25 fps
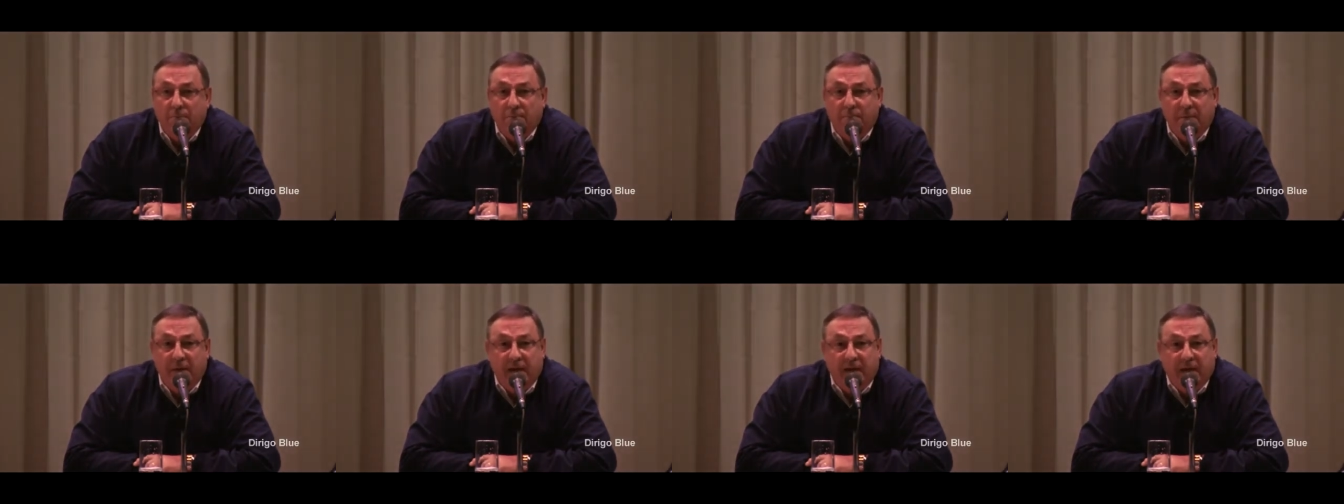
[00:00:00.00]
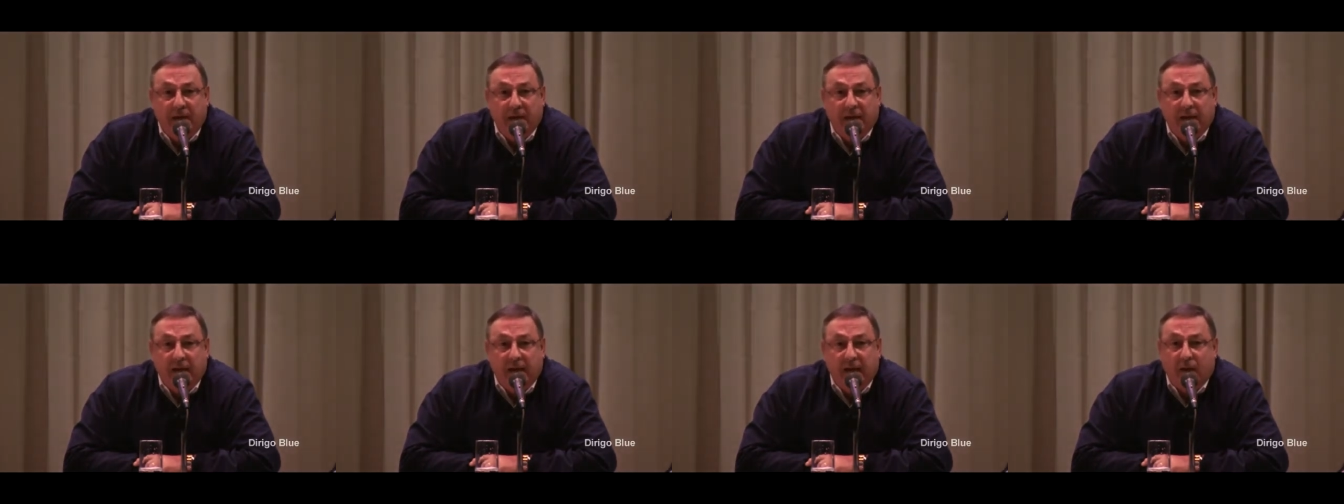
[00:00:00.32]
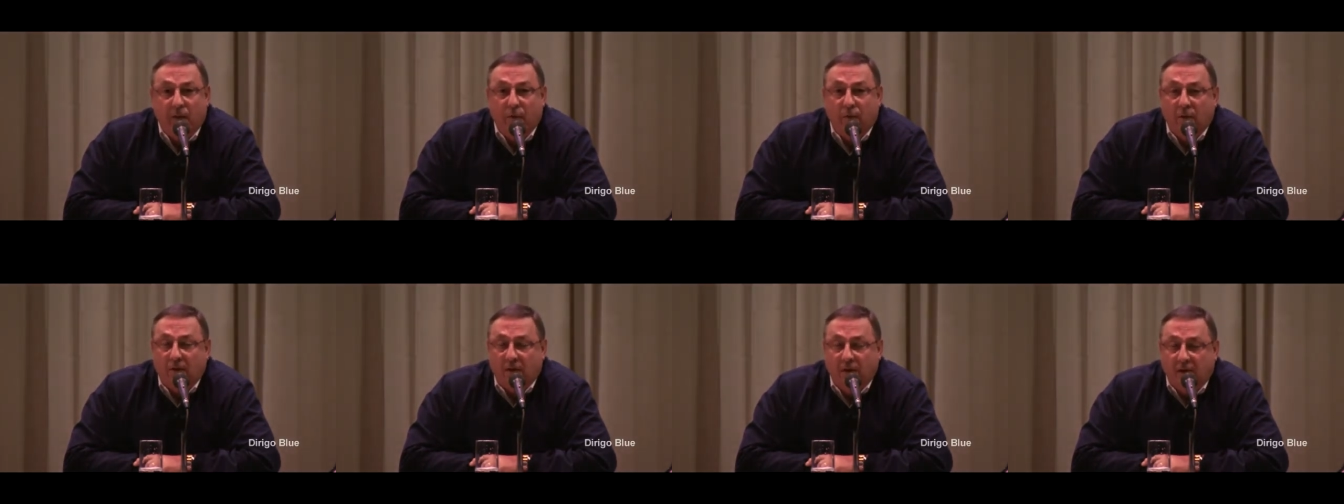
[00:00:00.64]
be it
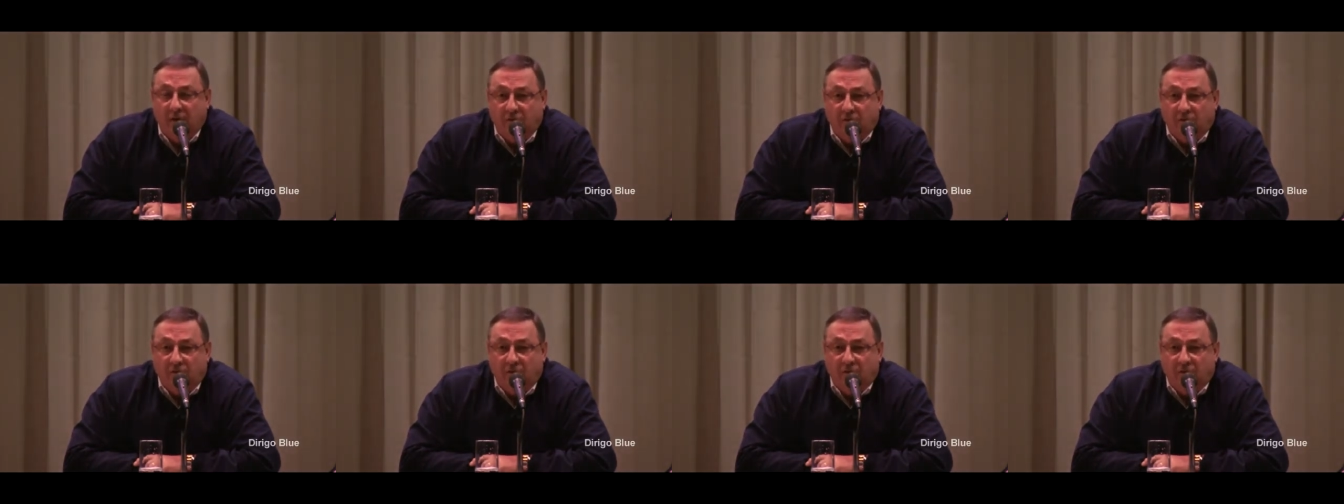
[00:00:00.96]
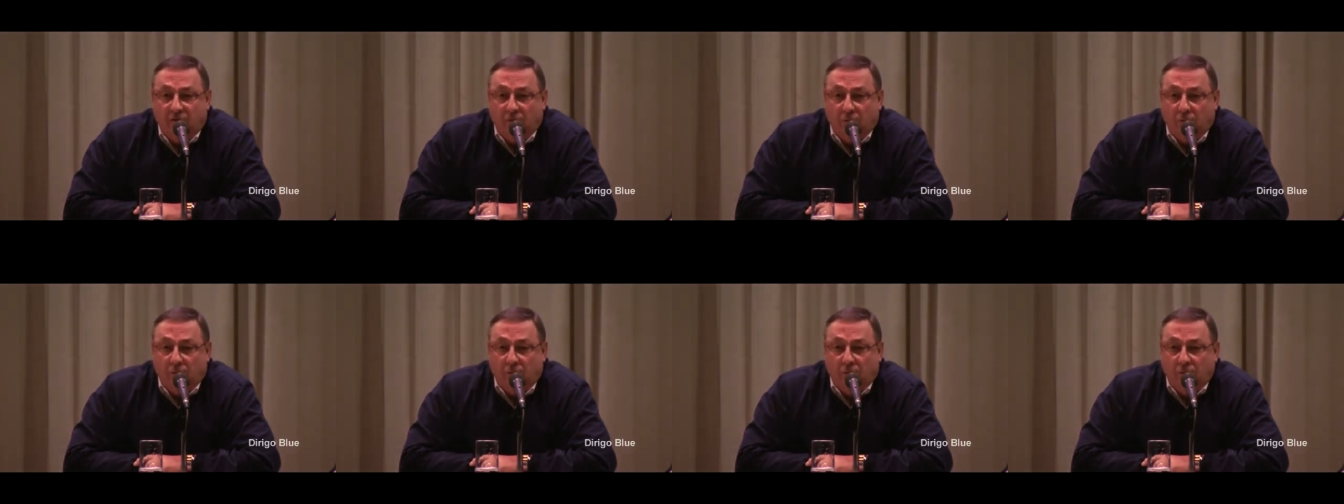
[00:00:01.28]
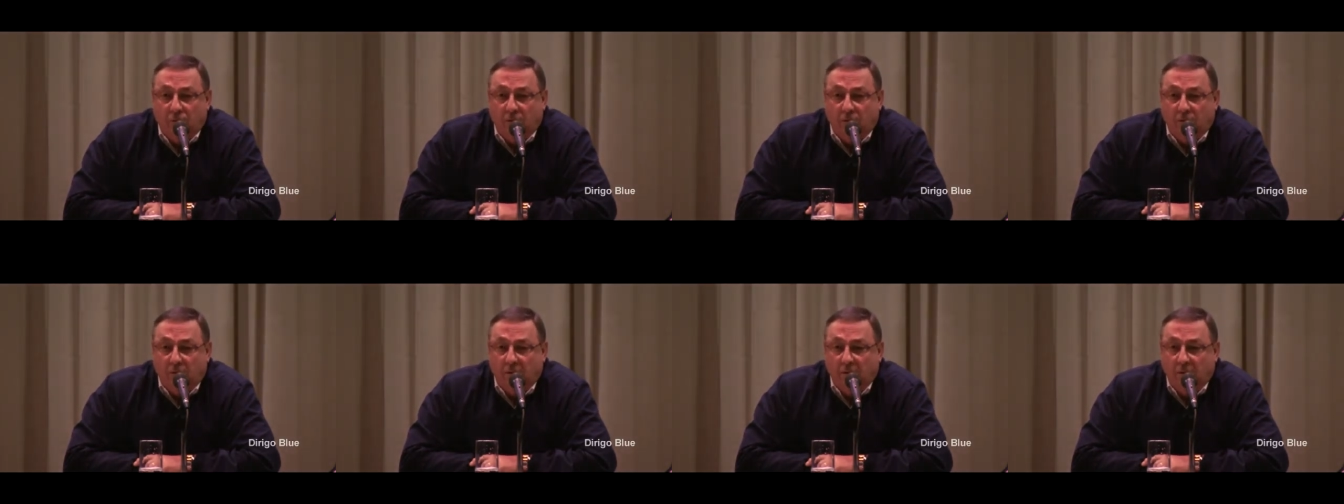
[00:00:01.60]
a religious
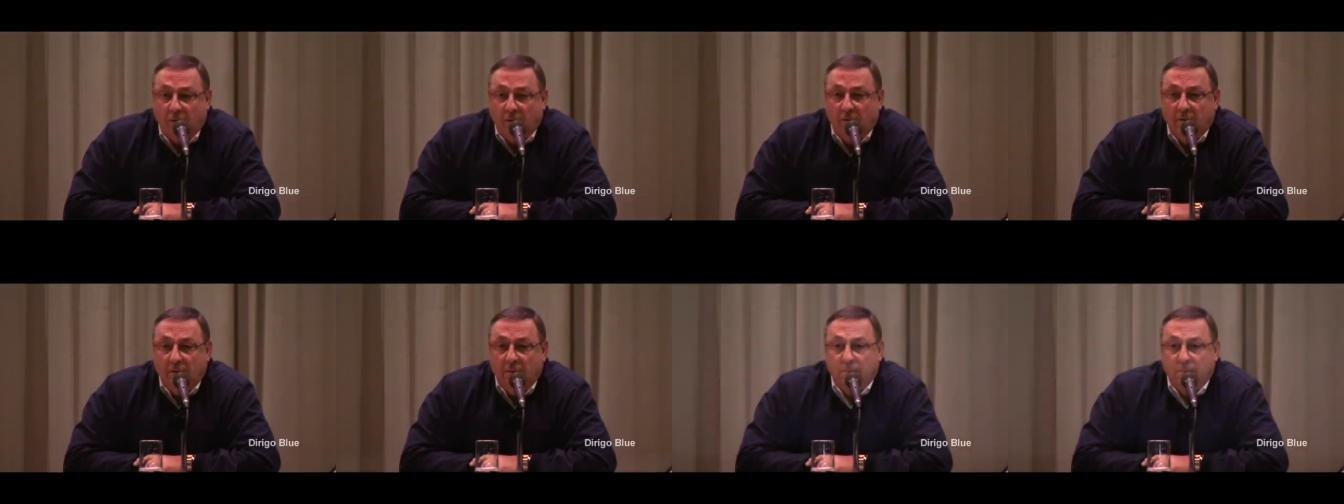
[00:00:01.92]
school,